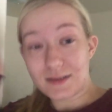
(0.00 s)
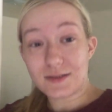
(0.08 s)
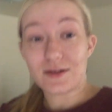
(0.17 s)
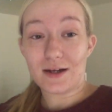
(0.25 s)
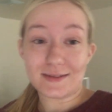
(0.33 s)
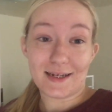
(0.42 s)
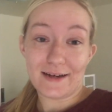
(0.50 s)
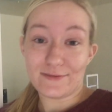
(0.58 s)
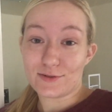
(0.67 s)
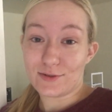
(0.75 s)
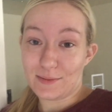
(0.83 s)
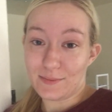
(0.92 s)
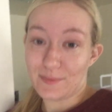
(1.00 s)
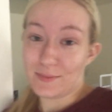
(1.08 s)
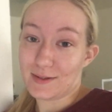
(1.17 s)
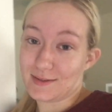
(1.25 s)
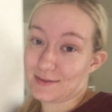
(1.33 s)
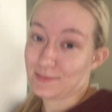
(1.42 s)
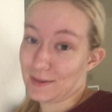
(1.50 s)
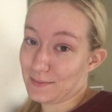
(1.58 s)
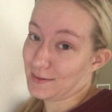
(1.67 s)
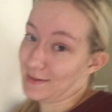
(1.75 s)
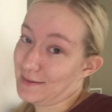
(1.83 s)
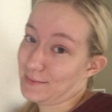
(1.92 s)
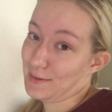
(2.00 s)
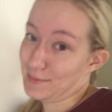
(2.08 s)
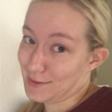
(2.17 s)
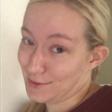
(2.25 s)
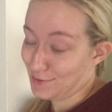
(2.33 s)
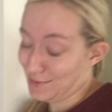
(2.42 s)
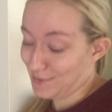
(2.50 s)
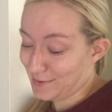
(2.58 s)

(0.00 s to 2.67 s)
still got to have shrimp because I'm not picky about my shrimp,